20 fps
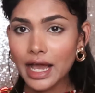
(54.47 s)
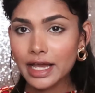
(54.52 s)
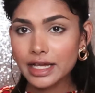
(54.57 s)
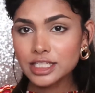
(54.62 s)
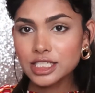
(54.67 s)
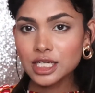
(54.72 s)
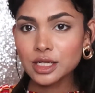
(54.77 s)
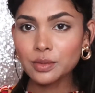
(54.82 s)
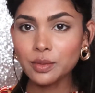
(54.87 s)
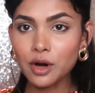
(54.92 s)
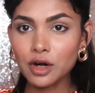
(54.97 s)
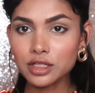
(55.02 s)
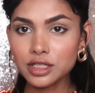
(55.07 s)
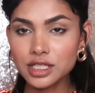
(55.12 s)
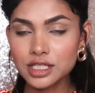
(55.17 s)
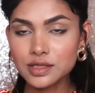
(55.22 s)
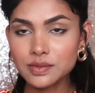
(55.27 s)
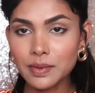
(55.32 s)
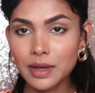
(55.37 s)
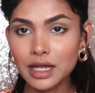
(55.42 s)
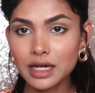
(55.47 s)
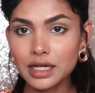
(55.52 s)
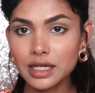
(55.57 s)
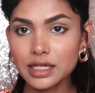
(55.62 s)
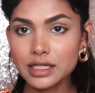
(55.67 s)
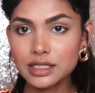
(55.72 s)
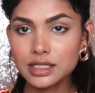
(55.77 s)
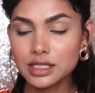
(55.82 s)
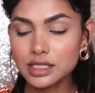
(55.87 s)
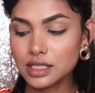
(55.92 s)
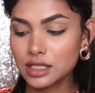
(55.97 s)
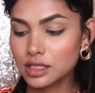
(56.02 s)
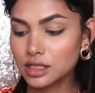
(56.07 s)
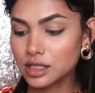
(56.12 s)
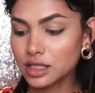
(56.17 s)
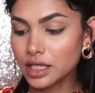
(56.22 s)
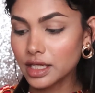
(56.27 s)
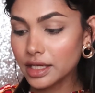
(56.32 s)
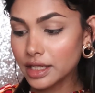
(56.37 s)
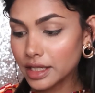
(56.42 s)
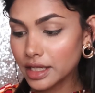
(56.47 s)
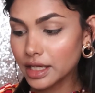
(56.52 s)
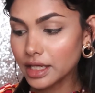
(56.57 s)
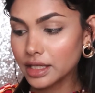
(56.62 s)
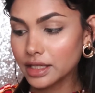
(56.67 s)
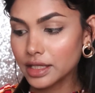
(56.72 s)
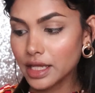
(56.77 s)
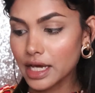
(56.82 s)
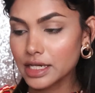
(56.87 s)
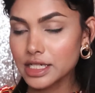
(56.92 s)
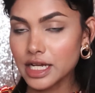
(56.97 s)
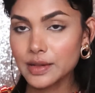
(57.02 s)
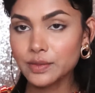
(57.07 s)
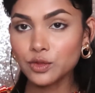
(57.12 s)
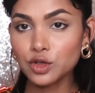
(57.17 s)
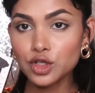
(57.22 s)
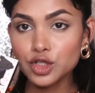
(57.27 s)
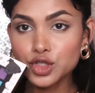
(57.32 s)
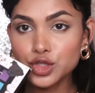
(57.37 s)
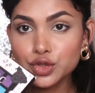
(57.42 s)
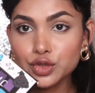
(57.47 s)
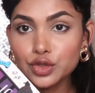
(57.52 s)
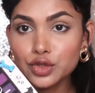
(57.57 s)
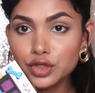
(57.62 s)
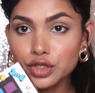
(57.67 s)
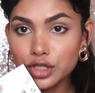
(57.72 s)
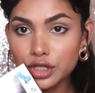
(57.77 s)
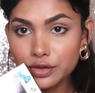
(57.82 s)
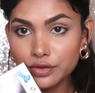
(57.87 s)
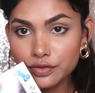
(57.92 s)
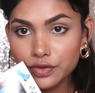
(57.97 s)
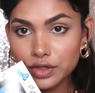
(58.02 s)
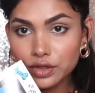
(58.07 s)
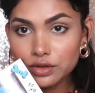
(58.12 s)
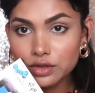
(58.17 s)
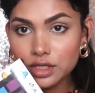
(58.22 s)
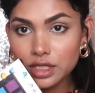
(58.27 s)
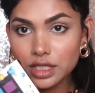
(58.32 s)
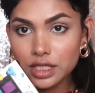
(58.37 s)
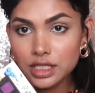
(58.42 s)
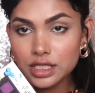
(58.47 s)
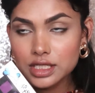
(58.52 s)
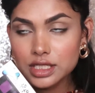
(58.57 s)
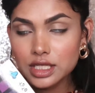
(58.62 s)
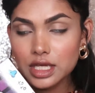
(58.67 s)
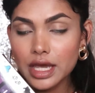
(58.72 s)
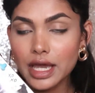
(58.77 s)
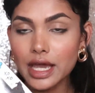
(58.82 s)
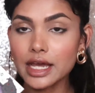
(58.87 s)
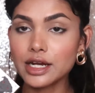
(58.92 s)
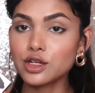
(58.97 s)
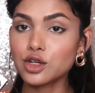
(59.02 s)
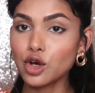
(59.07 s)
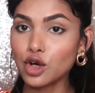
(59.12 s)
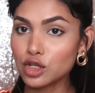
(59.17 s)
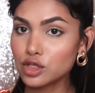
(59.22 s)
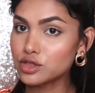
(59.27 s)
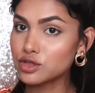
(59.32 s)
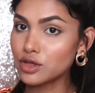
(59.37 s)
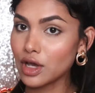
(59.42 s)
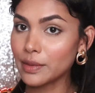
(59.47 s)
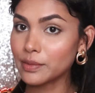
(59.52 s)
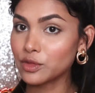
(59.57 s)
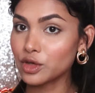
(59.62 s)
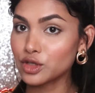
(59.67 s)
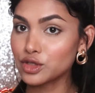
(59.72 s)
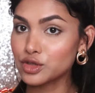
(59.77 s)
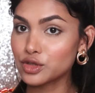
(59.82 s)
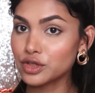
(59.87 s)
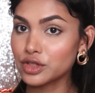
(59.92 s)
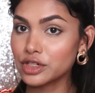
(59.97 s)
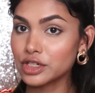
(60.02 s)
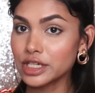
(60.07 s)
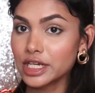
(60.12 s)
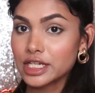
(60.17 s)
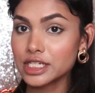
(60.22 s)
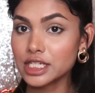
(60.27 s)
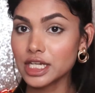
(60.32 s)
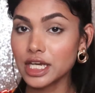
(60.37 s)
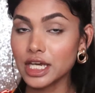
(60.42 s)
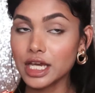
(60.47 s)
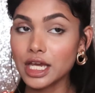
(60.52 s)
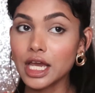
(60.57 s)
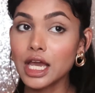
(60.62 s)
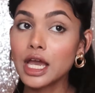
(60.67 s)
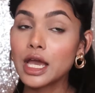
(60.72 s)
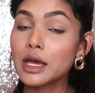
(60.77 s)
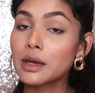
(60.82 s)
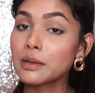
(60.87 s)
i actually bought this palette thinking that I'm going to review this and also I'm going to create a